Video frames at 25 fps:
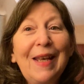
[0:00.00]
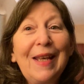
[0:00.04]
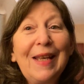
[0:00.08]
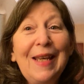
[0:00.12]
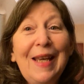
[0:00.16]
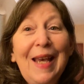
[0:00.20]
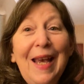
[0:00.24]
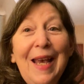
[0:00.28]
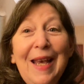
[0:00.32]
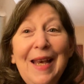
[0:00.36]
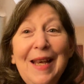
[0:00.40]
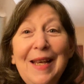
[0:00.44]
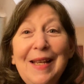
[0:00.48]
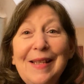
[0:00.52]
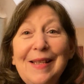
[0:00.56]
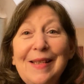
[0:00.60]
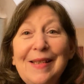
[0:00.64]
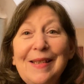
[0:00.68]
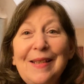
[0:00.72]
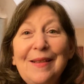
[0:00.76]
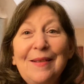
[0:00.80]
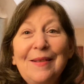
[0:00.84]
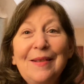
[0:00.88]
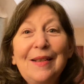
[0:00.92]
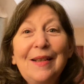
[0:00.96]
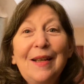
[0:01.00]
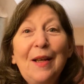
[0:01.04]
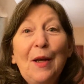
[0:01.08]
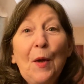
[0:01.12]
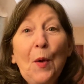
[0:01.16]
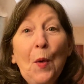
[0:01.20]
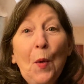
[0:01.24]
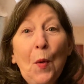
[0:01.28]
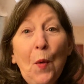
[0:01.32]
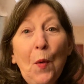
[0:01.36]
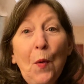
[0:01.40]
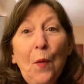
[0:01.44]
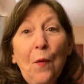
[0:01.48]
case
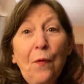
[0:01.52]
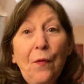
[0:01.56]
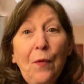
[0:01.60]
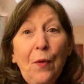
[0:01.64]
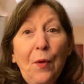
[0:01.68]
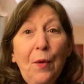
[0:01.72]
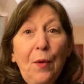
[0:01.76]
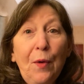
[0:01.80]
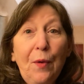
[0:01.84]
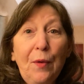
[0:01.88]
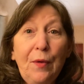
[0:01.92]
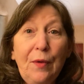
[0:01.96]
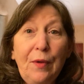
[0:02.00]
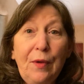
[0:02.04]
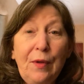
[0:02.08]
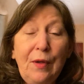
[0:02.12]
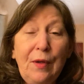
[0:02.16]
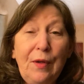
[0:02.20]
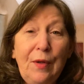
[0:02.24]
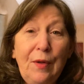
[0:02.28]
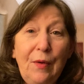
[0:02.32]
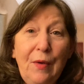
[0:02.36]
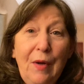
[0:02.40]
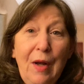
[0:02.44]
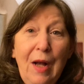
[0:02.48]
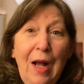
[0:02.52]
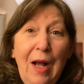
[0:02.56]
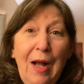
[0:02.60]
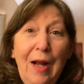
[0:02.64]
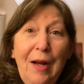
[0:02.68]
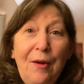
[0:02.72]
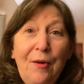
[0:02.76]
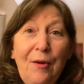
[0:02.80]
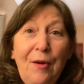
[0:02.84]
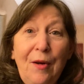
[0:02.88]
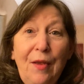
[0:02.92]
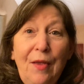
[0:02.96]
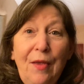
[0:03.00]
over to a
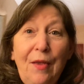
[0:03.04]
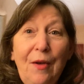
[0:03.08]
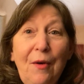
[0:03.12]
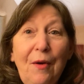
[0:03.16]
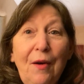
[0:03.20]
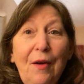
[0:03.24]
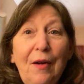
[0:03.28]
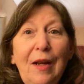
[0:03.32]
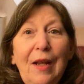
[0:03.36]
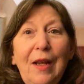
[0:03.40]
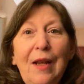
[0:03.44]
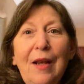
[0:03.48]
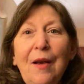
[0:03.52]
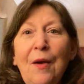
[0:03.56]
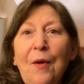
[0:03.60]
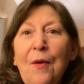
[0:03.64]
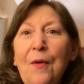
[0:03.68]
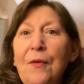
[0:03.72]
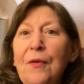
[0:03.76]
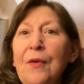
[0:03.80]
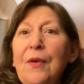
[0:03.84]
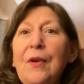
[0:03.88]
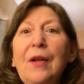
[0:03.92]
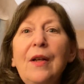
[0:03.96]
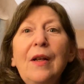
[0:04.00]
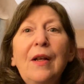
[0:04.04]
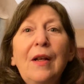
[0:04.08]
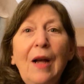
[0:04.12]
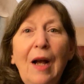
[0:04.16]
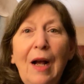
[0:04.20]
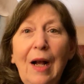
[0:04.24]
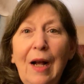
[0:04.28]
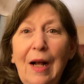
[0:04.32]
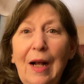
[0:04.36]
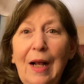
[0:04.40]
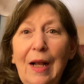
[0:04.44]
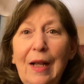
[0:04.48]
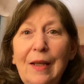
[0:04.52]
higher authority, over to
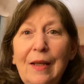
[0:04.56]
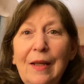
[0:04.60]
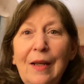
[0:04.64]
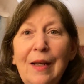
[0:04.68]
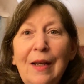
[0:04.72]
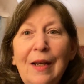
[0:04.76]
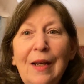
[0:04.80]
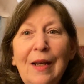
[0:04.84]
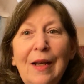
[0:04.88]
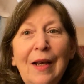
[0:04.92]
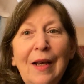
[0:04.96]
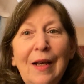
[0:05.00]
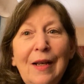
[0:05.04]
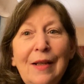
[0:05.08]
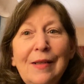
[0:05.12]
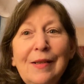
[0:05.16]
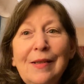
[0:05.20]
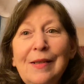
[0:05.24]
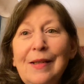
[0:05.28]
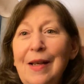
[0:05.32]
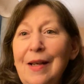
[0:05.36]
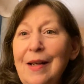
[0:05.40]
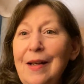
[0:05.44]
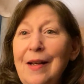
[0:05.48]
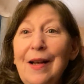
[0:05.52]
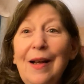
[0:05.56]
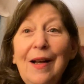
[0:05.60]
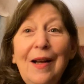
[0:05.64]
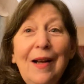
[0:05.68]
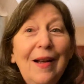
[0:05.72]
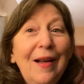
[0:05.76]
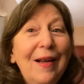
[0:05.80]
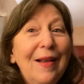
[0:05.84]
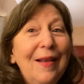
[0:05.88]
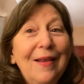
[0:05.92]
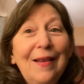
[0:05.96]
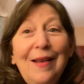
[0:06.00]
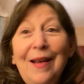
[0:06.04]
God, and saying,
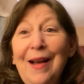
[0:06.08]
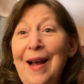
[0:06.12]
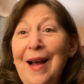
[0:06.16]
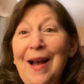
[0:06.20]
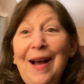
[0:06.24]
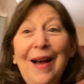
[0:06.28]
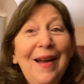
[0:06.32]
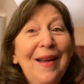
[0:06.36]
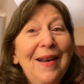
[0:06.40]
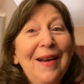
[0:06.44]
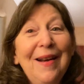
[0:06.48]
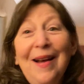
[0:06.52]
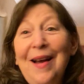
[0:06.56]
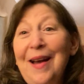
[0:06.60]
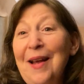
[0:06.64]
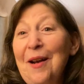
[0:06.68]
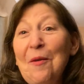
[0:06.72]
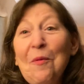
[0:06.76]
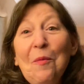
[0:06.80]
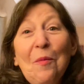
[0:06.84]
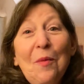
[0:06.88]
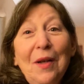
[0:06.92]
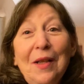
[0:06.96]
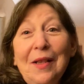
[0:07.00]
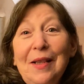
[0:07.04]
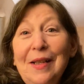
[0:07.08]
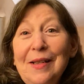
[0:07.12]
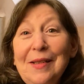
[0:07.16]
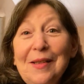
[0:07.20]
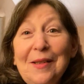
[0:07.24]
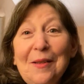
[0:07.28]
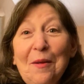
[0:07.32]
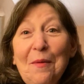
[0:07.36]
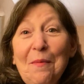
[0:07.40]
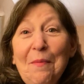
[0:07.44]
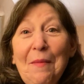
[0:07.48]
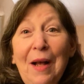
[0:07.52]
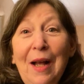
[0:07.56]
God, I, I don't want
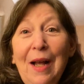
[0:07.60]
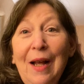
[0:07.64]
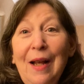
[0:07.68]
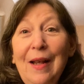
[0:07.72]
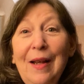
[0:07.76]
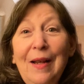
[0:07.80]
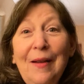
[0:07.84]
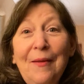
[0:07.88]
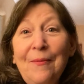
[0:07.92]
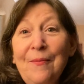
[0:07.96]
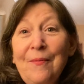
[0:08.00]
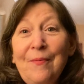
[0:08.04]
this on my